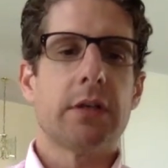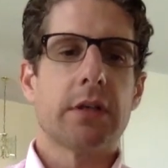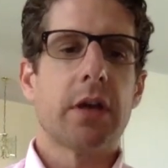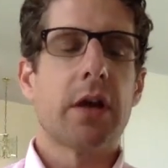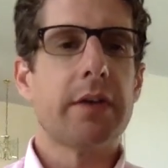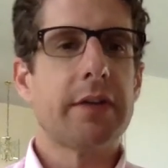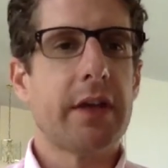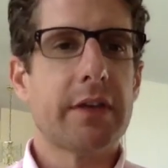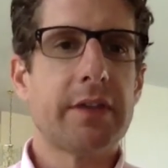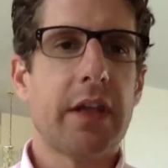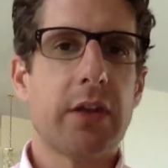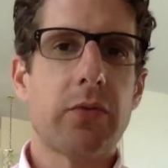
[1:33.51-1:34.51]

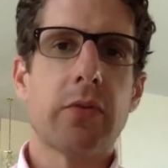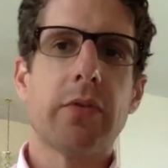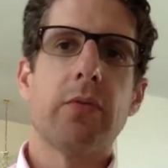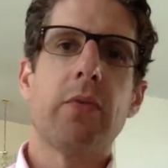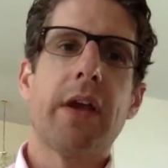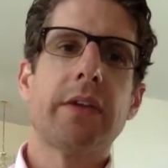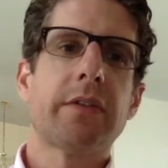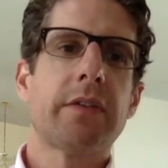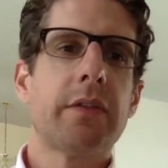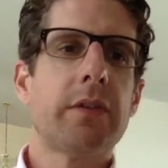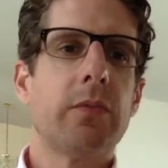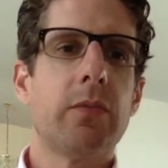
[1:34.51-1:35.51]
context and or the
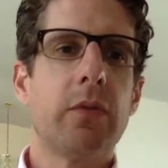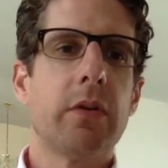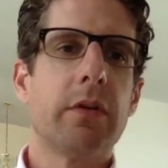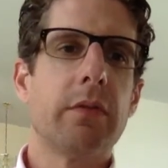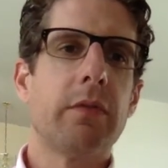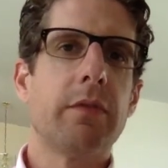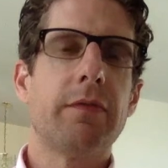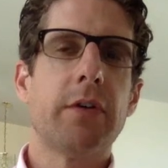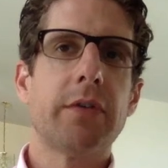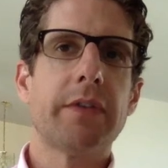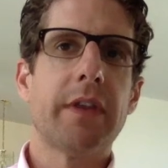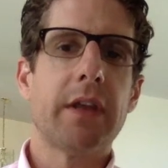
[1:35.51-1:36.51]
West were the
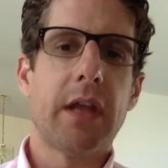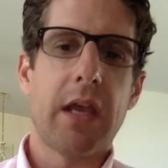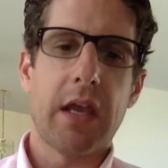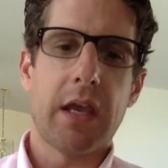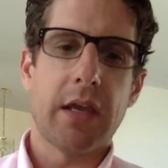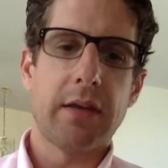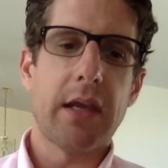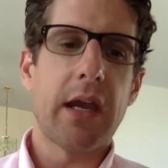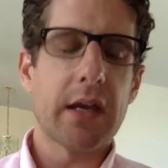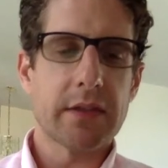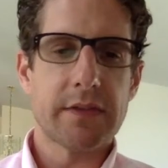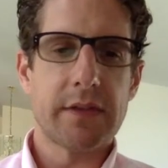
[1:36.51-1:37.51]
folks that had
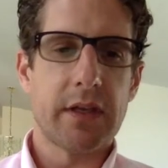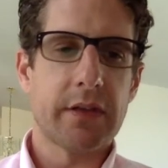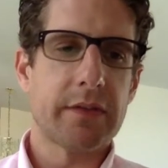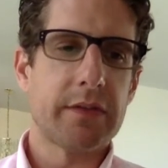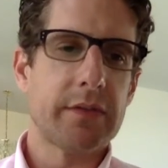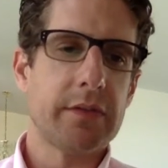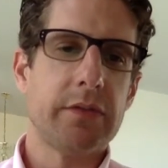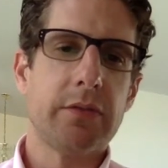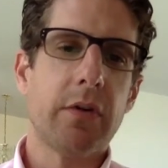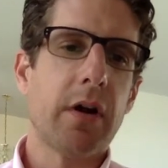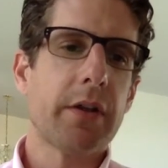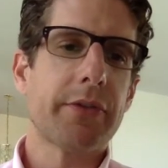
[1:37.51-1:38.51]
access
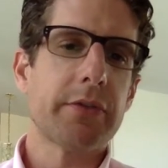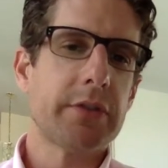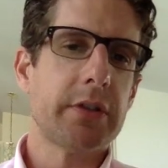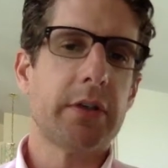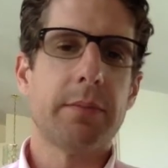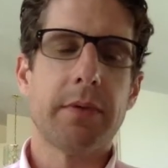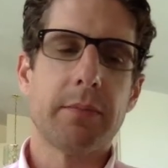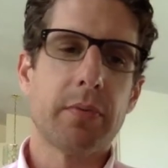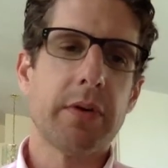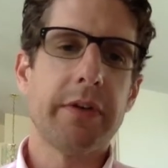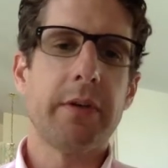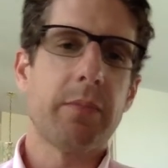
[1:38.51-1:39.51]
to authorship and
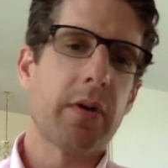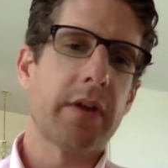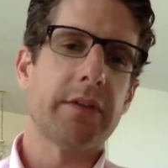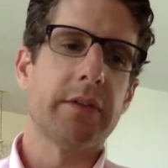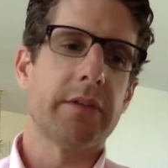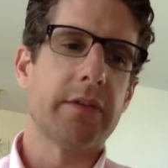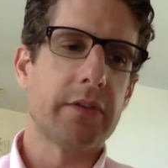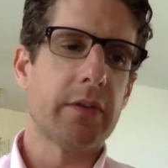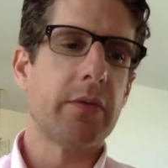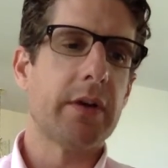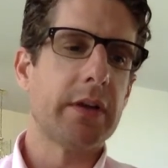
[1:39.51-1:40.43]
printing presses and so